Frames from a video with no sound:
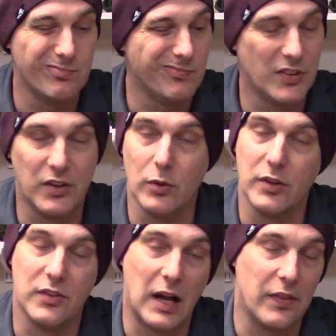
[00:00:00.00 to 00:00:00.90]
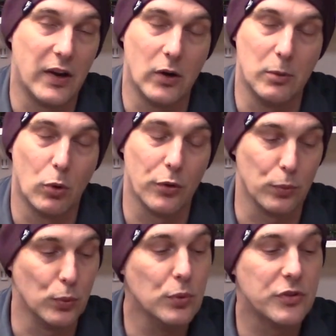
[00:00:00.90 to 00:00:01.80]
It's not there anymore, the
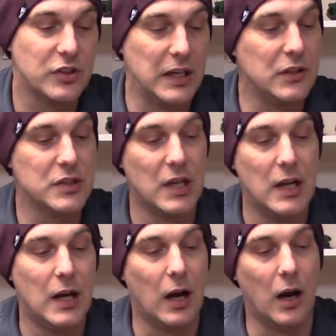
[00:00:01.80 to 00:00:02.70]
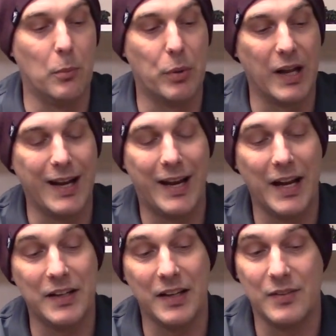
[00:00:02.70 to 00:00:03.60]
rules changed, but
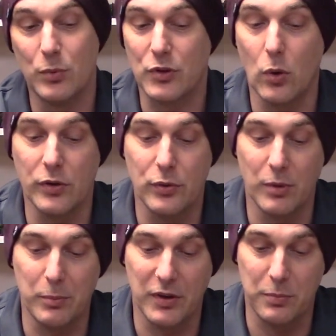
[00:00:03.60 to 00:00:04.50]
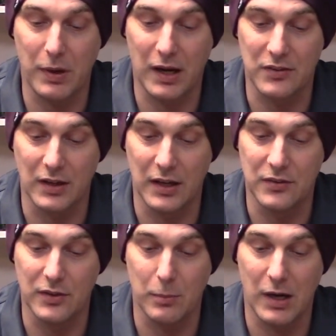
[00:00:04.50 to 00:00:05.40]
I was going through my bits box and I
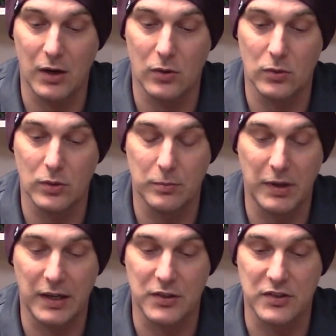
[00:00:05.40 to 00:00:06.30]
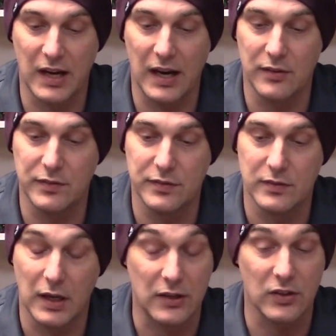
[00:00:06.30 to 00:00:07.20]
somehow managed to have,
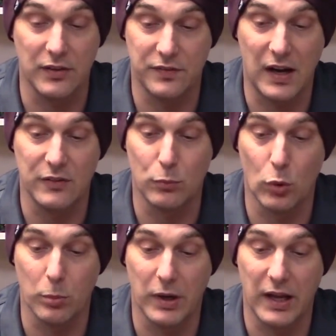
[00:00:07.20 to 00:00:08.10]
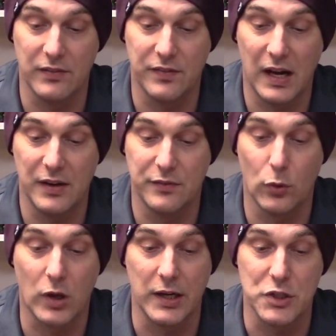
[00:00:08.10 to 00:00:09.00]
I actually have 5 more, but I had 5
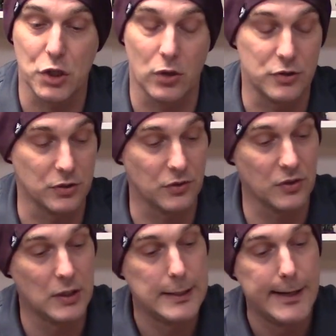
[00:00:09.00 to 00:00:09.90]
Volkite Chargers.